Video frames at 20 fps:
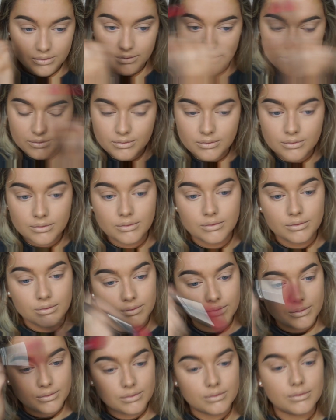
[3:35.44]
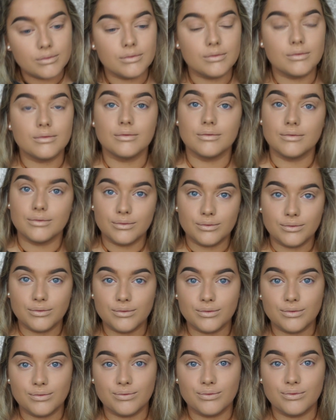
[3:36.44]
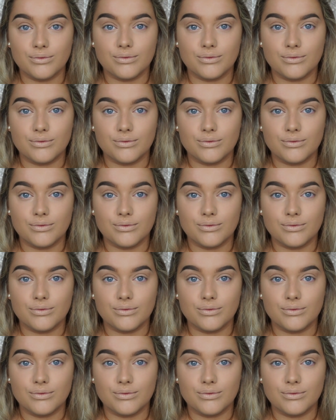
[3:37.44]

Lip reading: No one is speaking in this clip.